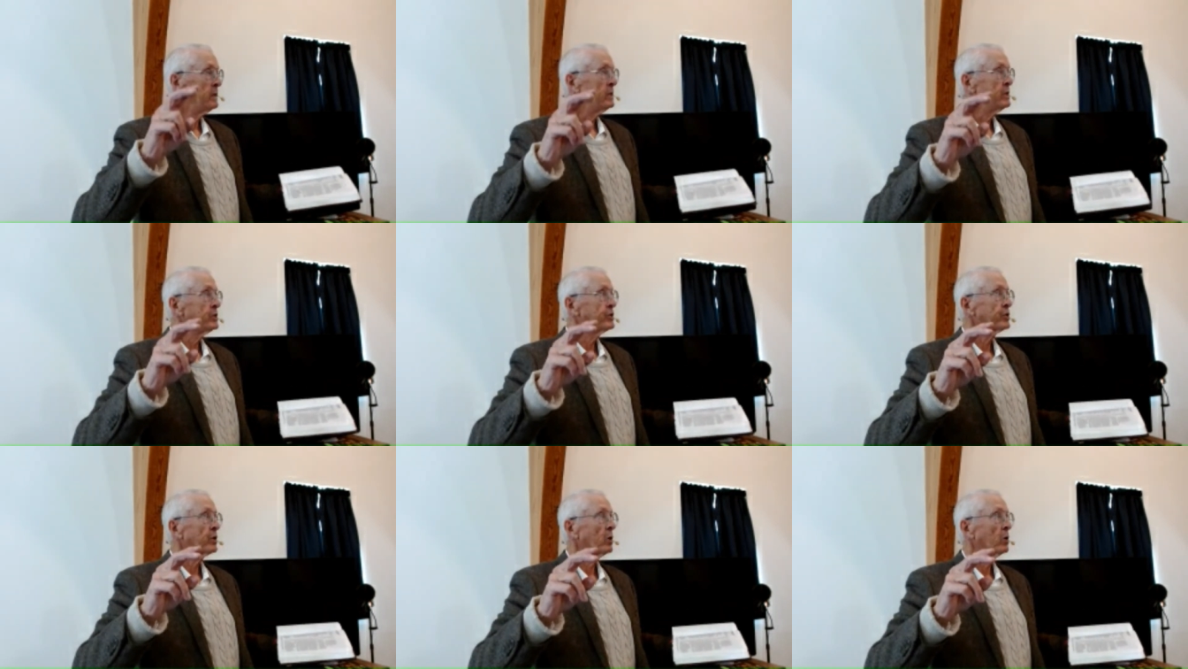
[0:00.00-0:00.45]

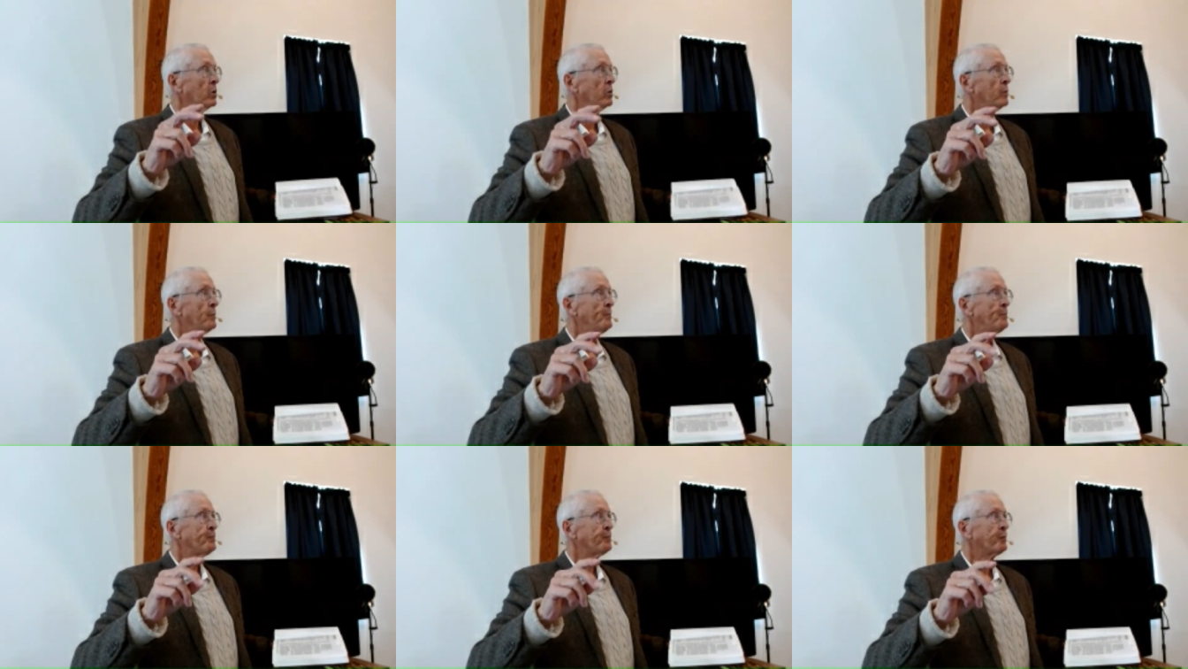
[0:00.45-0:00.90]

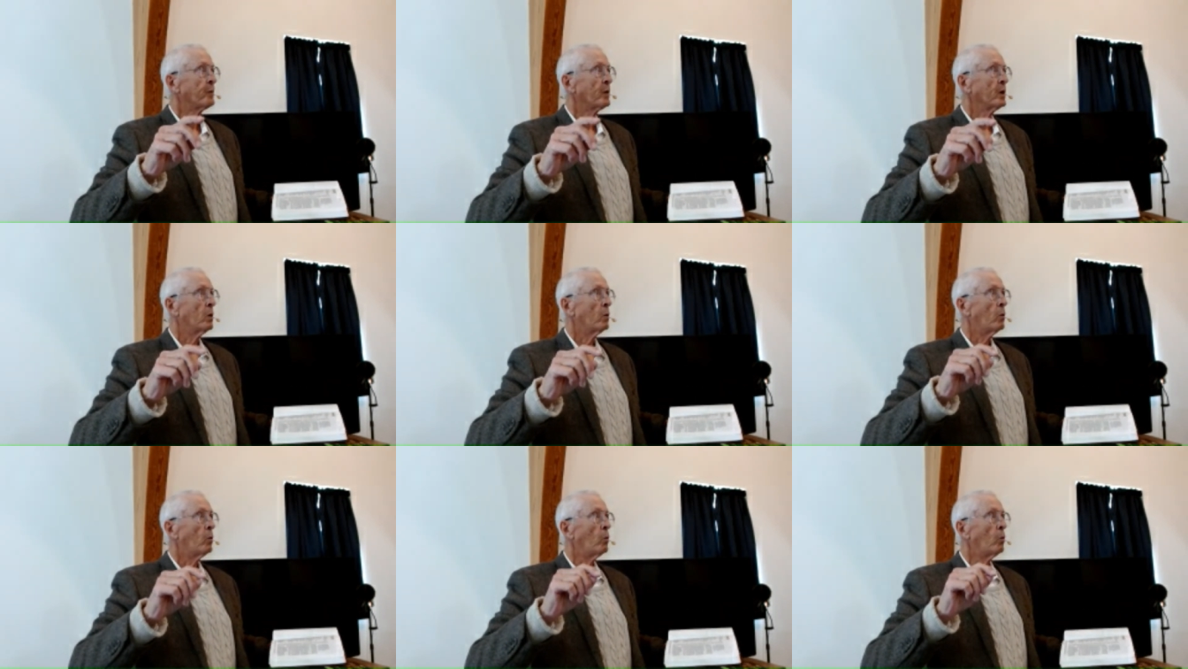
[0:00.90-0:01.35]
So,
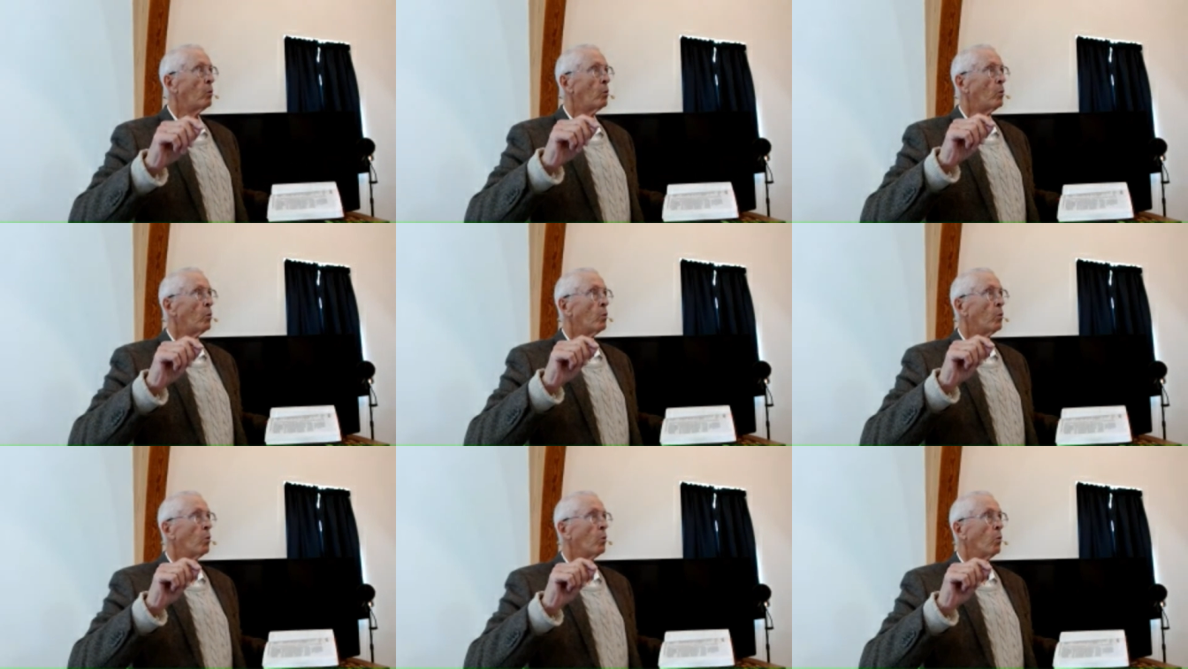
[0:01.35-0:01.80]

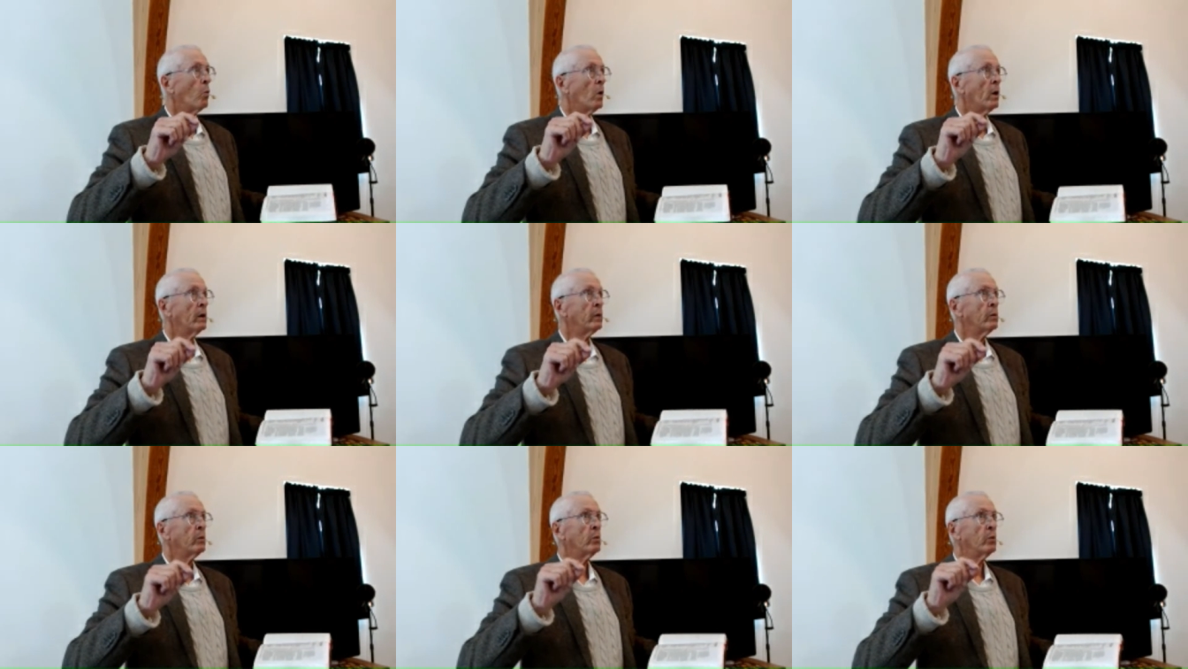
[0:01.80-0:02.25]

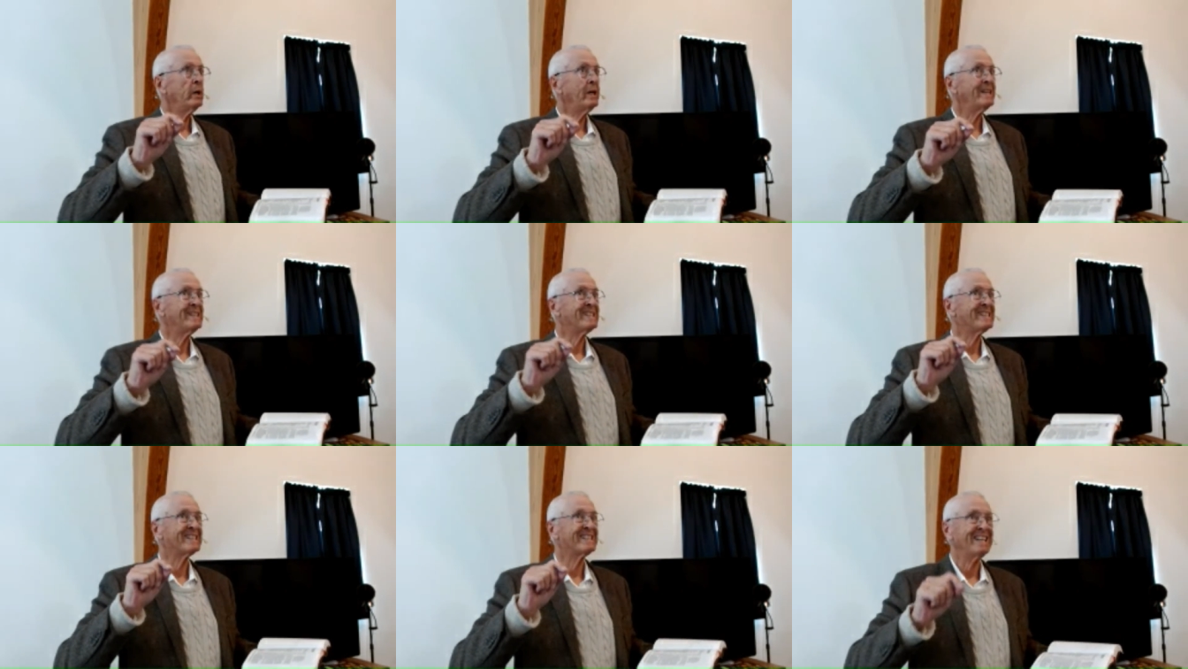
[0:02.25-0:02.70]
what we
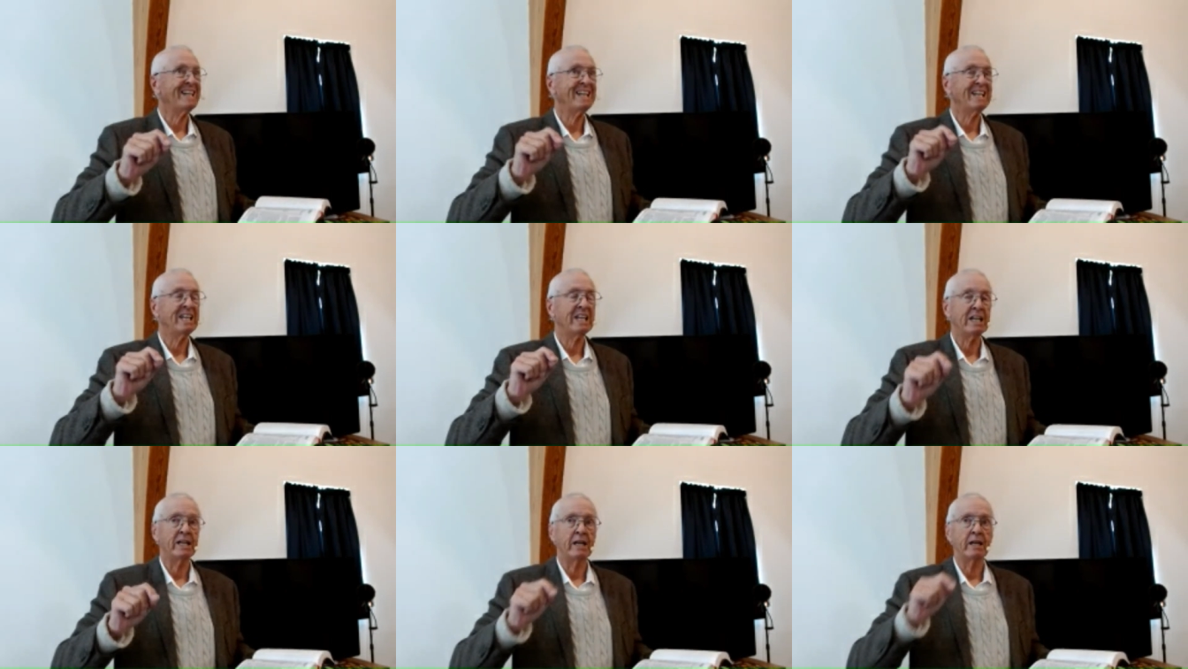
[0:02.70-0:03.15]

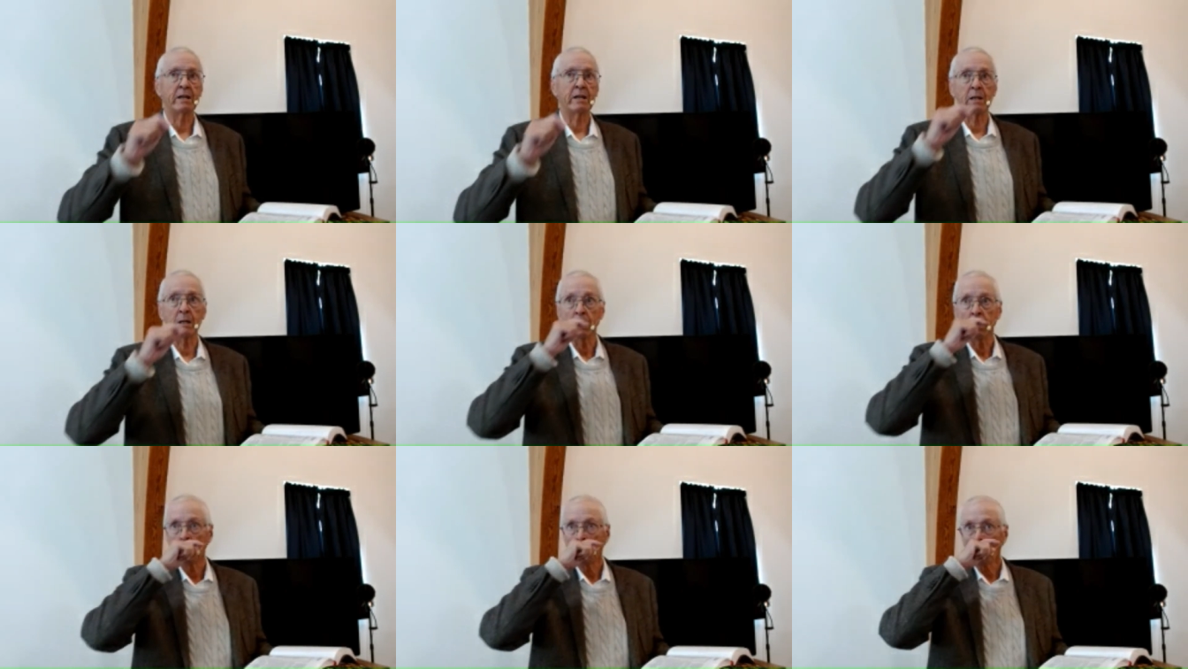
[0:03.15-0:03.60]
see
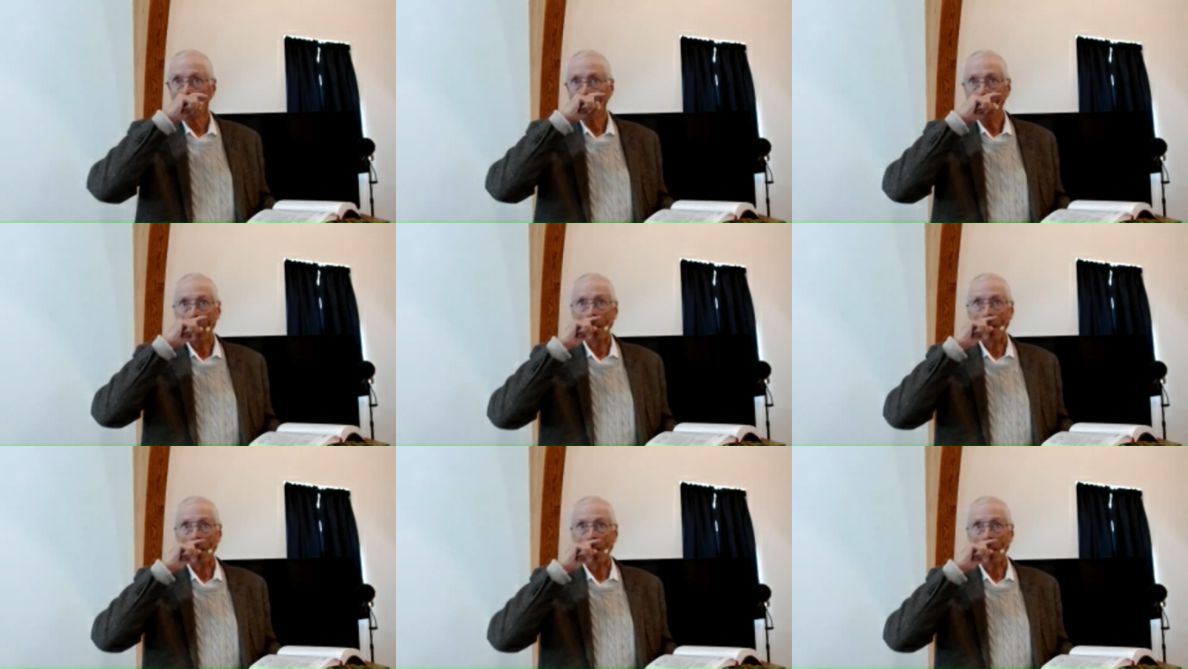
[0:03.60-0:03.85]
in